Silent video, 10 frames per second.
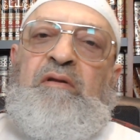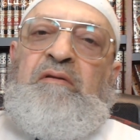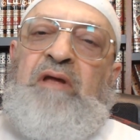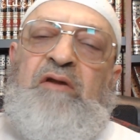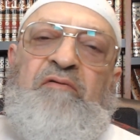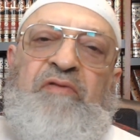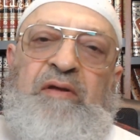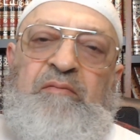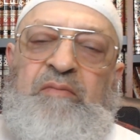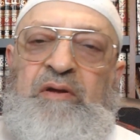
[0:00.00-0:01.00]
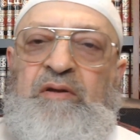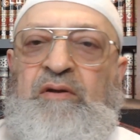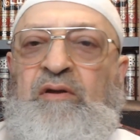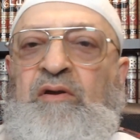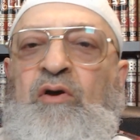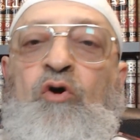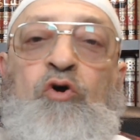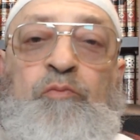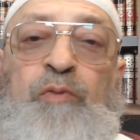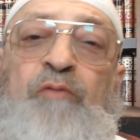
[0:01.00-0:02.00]
none of them
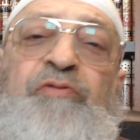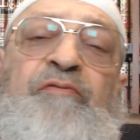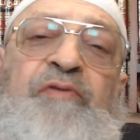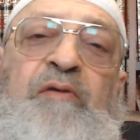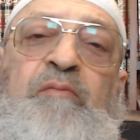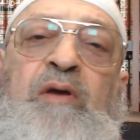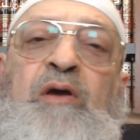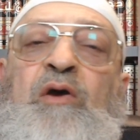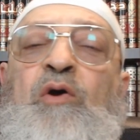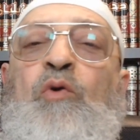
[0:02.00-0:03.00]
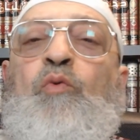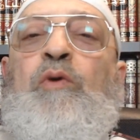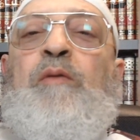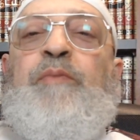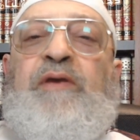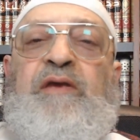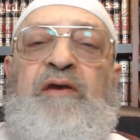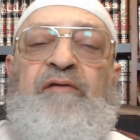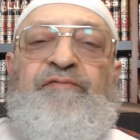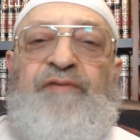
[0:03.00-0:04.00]
or both of them will
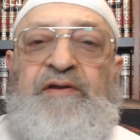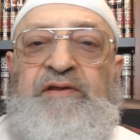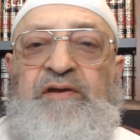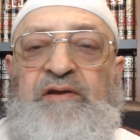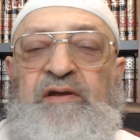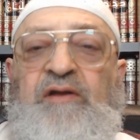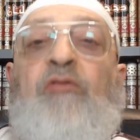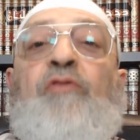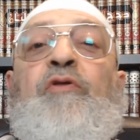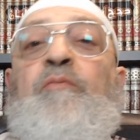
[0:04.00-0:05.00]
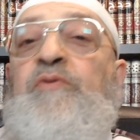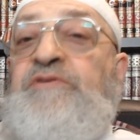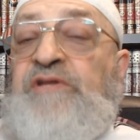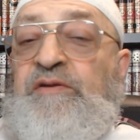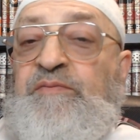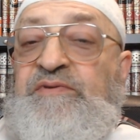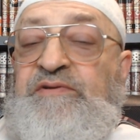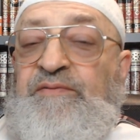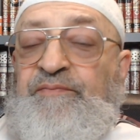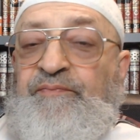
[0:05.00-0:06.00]
be affecting the
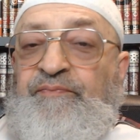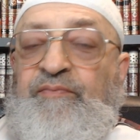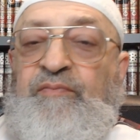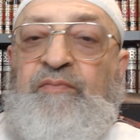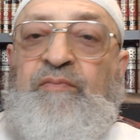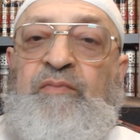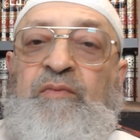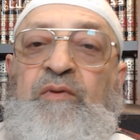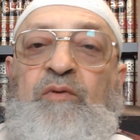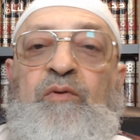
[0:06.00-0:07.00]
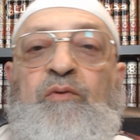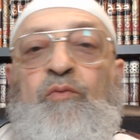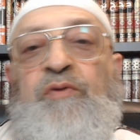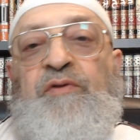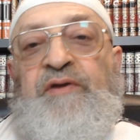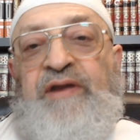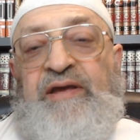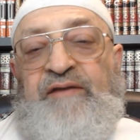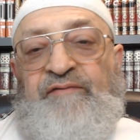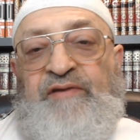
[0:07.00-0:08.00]
Muslims, whether
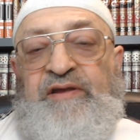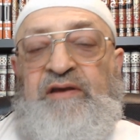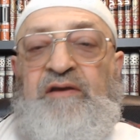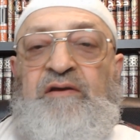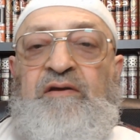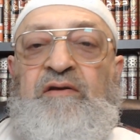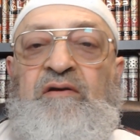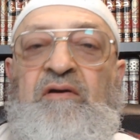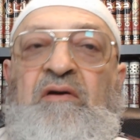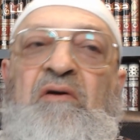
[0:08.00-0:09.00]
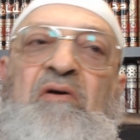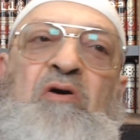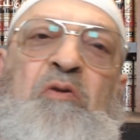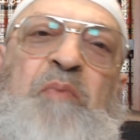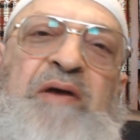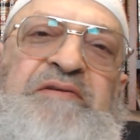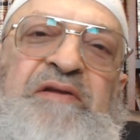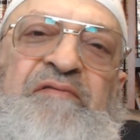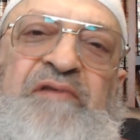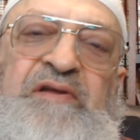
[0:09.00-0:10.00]
negatively or
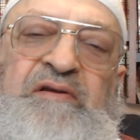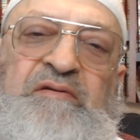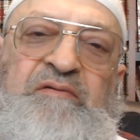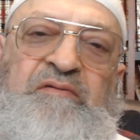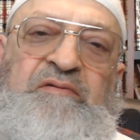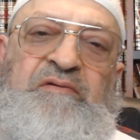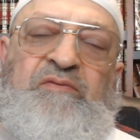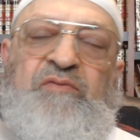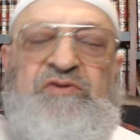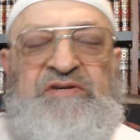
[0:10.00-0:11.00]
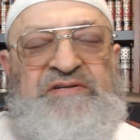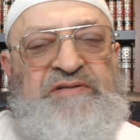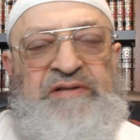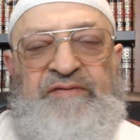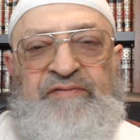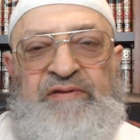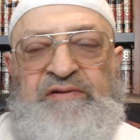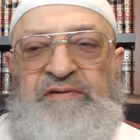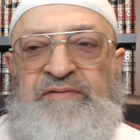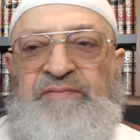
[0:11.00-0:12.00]
positively, just leave
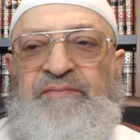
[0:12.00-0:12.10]
it.